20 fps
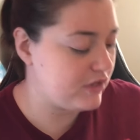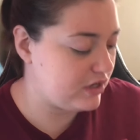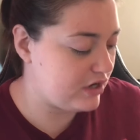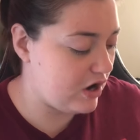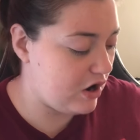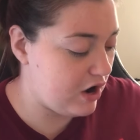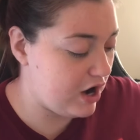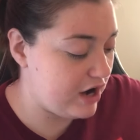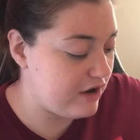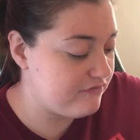
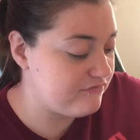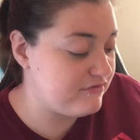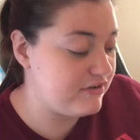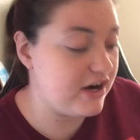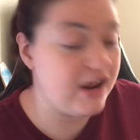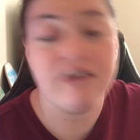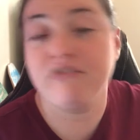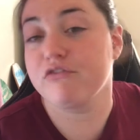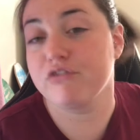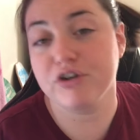Now, I've
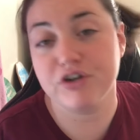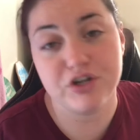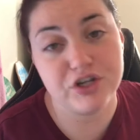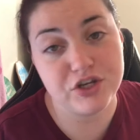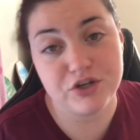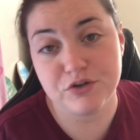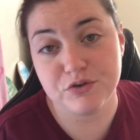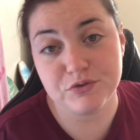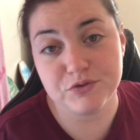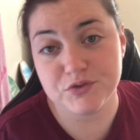never
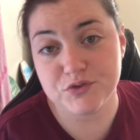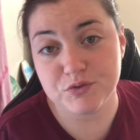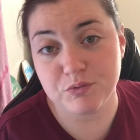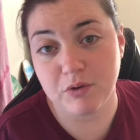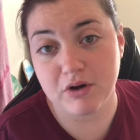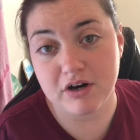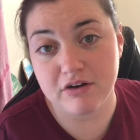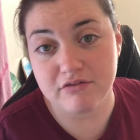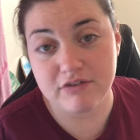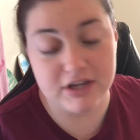used
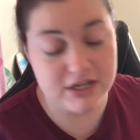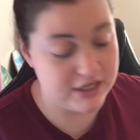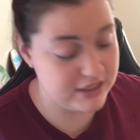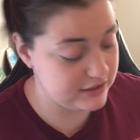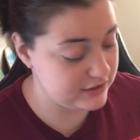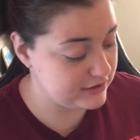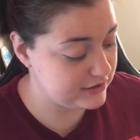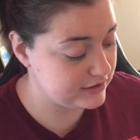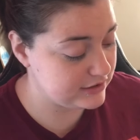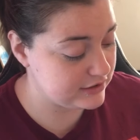one of
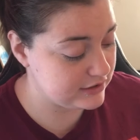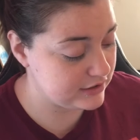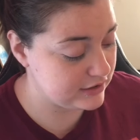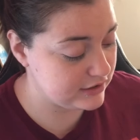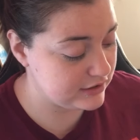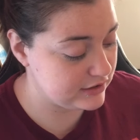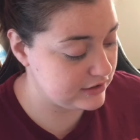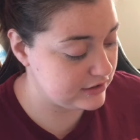his